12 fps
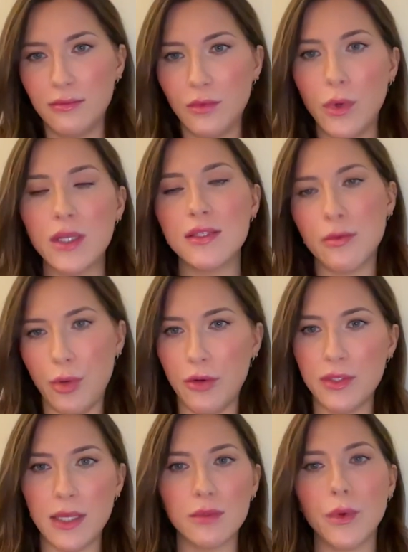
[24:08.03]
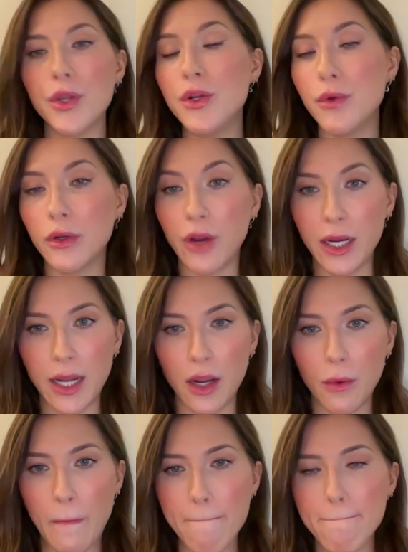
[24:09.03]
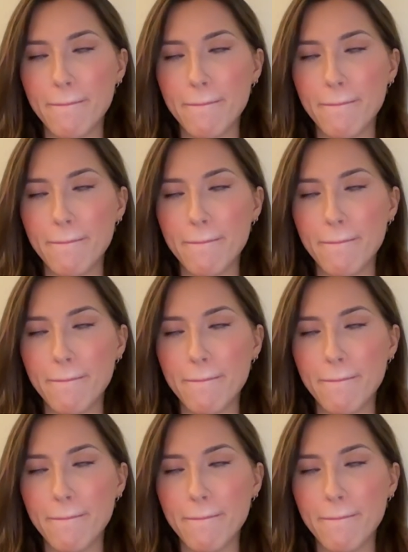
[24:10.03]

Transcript: What is the process? What are you doing right now?